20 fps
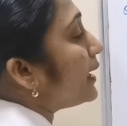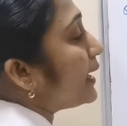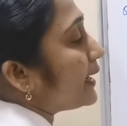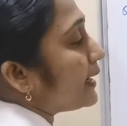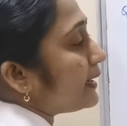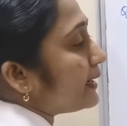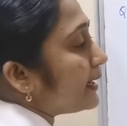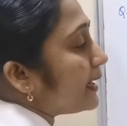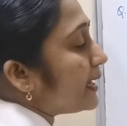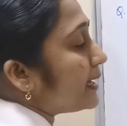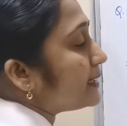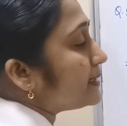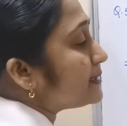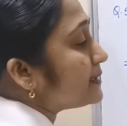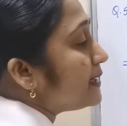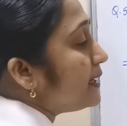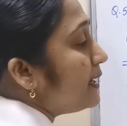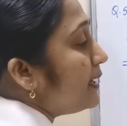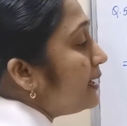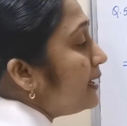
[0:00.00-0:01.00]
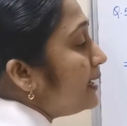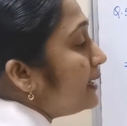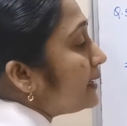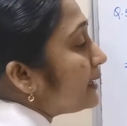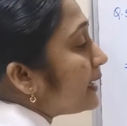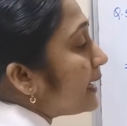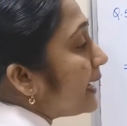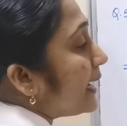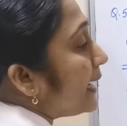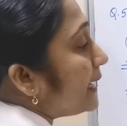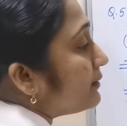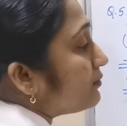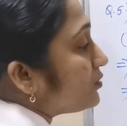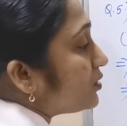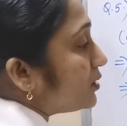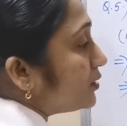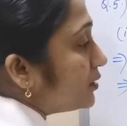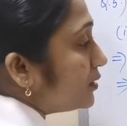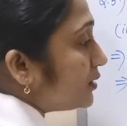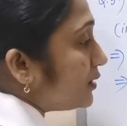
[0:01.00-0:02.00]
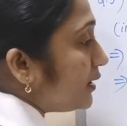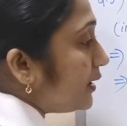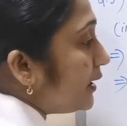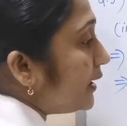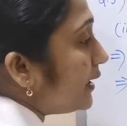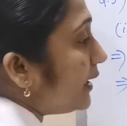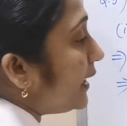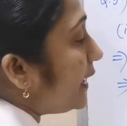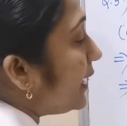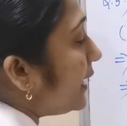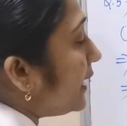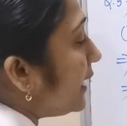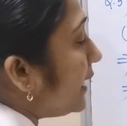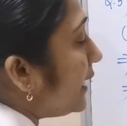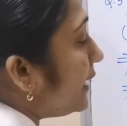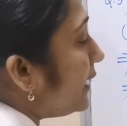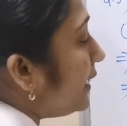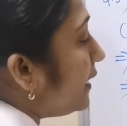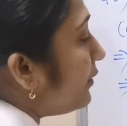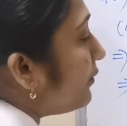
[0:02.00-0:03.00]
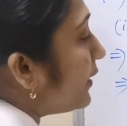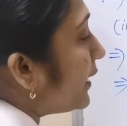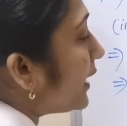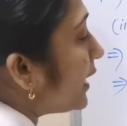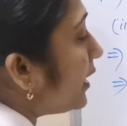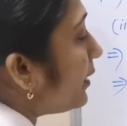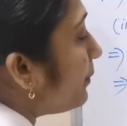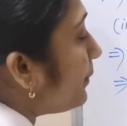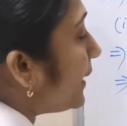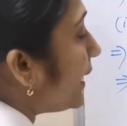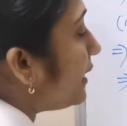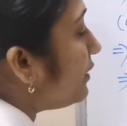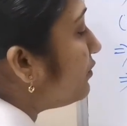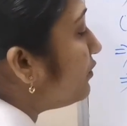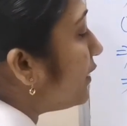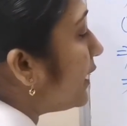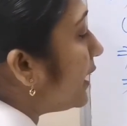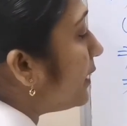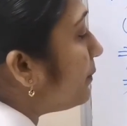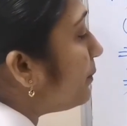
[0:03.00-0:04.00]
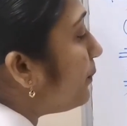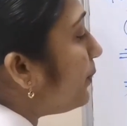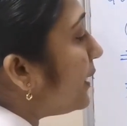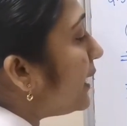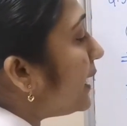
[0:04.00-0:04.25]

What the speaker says: minus tan 30 degree divided by 1